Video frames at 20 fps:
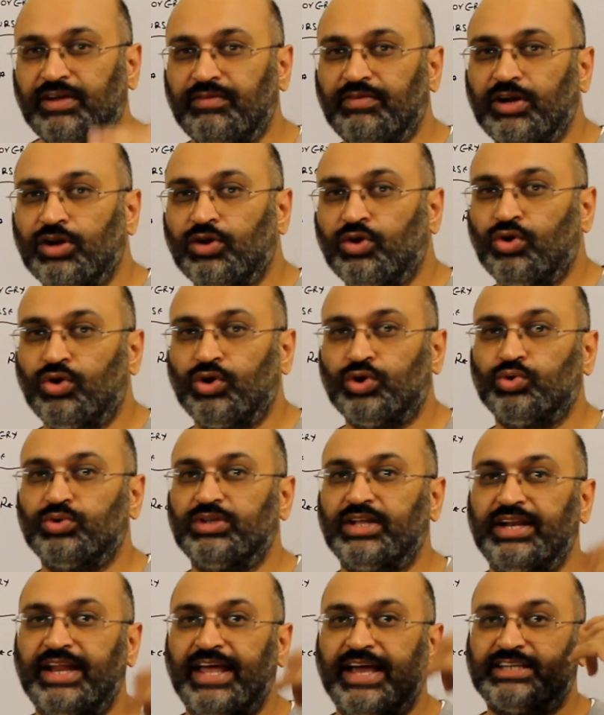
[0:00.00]
we will go to
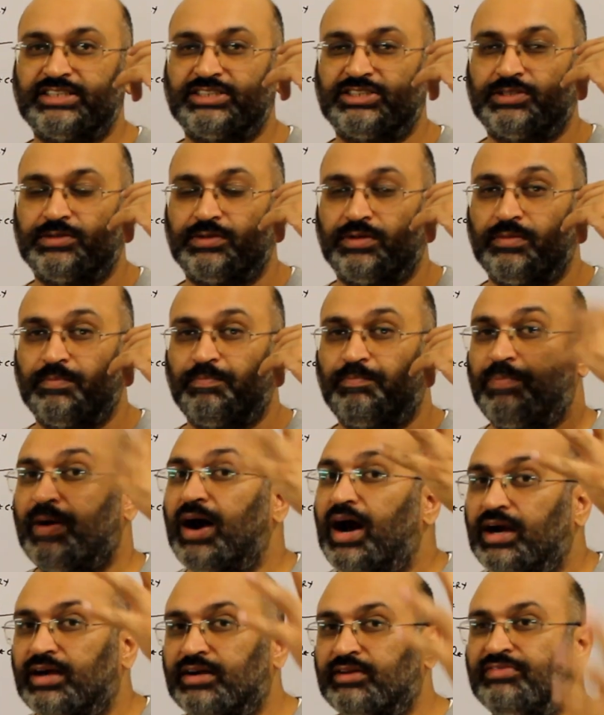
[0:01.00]
the next
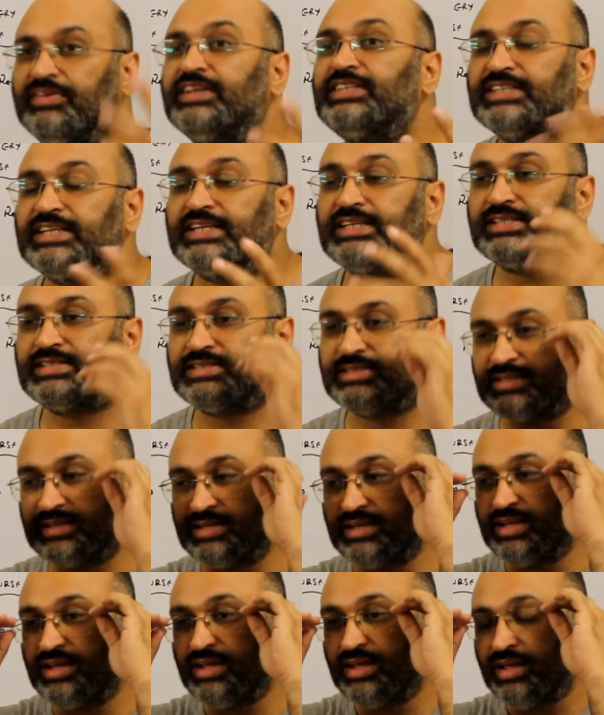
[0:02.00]
part, which is
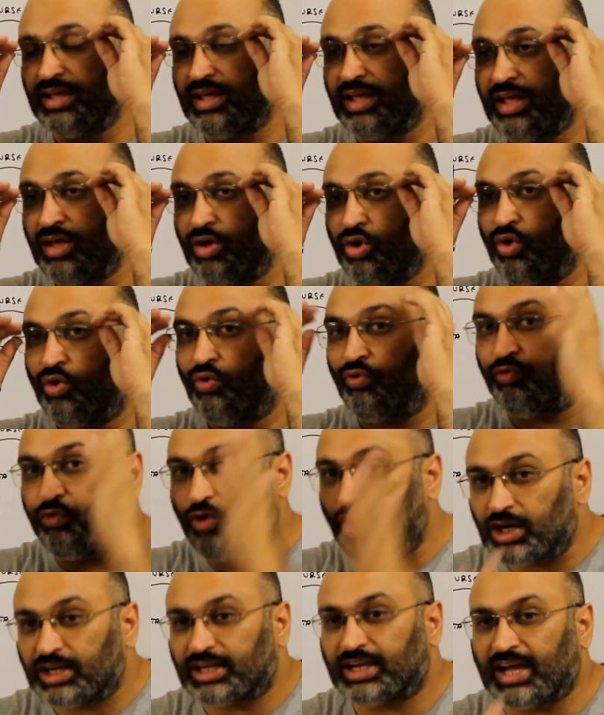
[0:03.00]

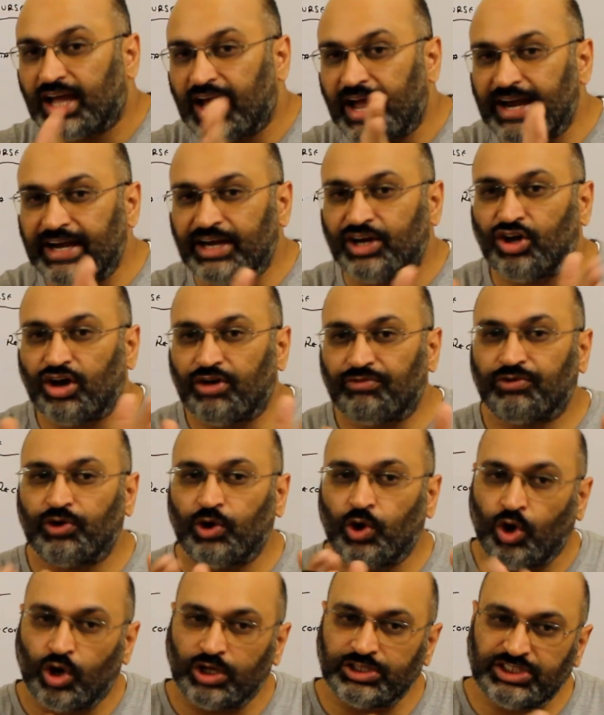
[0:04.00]
what kind of
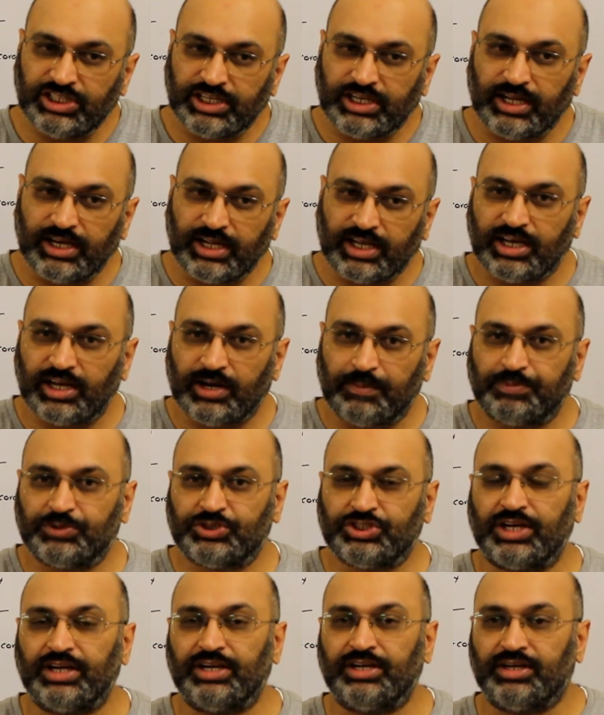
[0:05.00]
logical
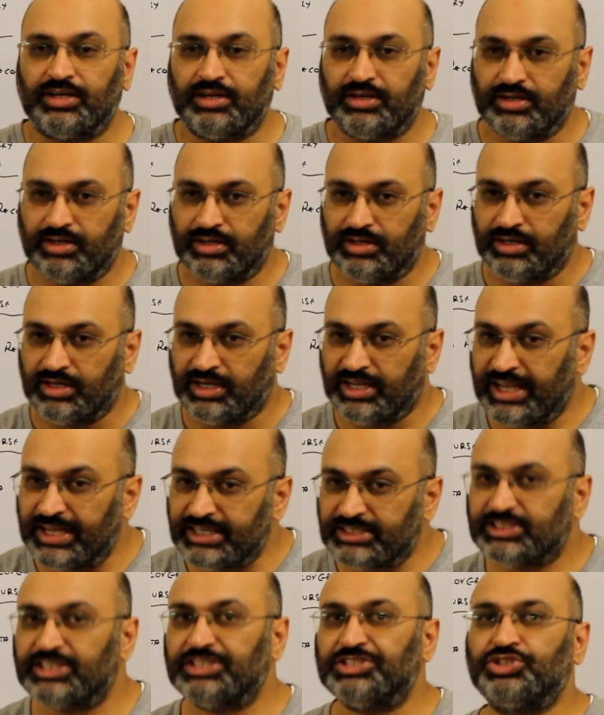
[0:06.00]
corruption
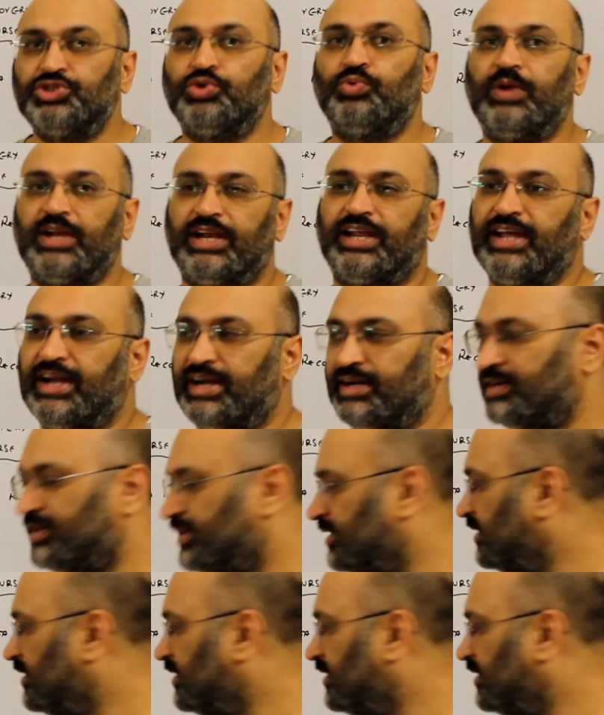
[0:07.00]
cases you will get.